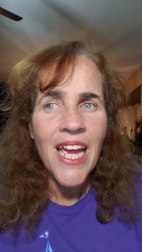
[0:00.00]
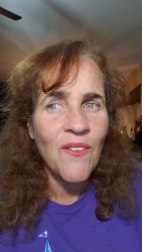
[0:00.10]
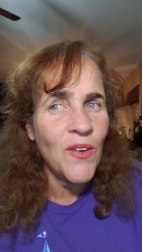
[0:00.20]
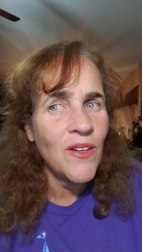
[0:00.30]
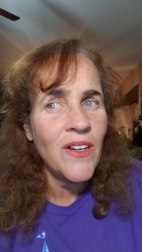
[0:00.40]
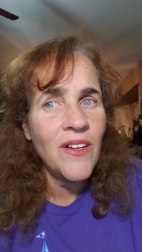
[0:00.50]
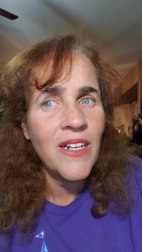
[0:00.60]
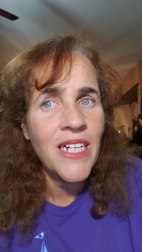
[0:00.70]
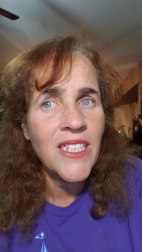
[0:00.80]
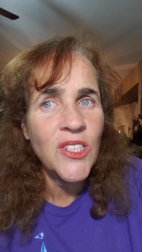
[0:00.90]
If you're
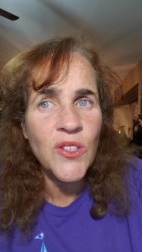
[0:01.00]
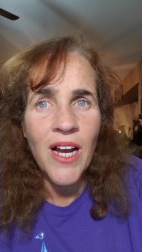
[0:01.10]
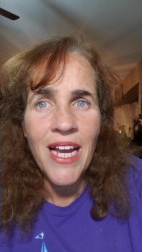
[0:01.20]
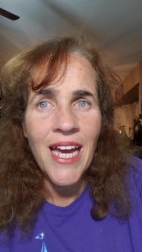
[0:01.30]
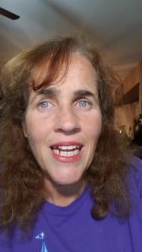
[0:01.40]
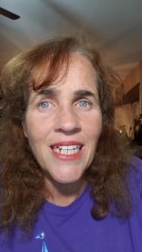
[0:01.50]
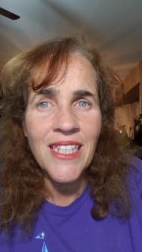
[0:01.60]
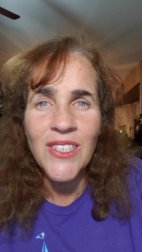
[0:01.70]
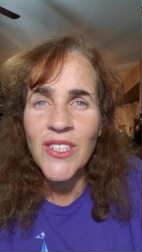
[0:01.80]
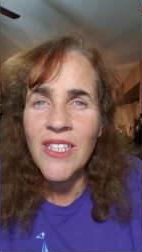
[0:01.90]
curious, try
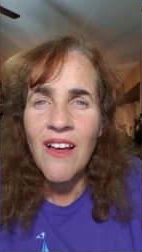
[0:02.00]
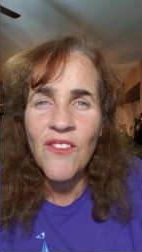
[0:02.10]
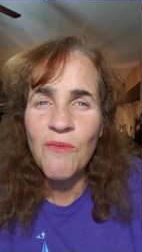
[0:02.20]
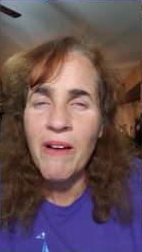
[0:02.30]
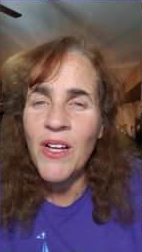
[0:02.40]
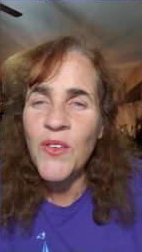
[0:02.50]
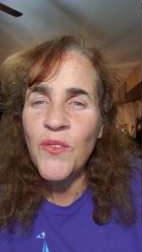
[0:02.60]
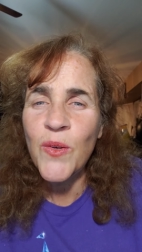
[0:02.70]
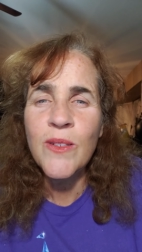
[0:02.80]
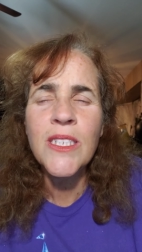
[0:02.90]
adding this soft, mild
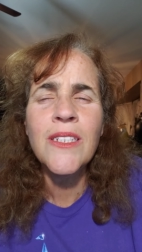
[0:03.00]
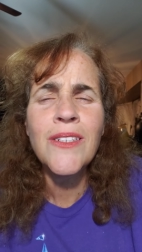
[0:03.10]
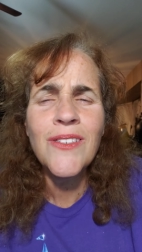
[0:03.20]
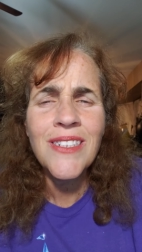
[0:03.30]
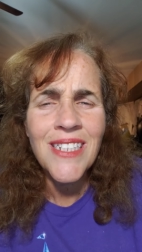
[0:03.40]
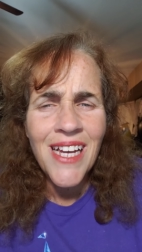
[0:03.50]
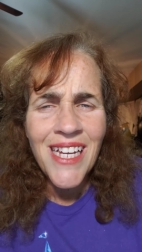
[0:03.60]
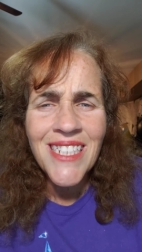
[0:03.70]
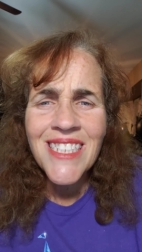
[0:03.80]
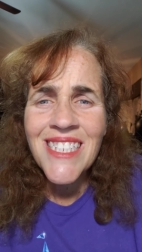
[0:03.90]
fruit to your
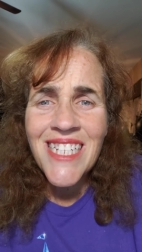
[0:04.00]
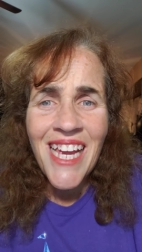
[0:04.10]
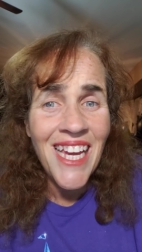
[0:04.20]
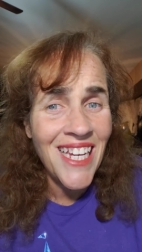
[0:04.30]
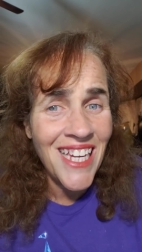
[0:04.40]
diet today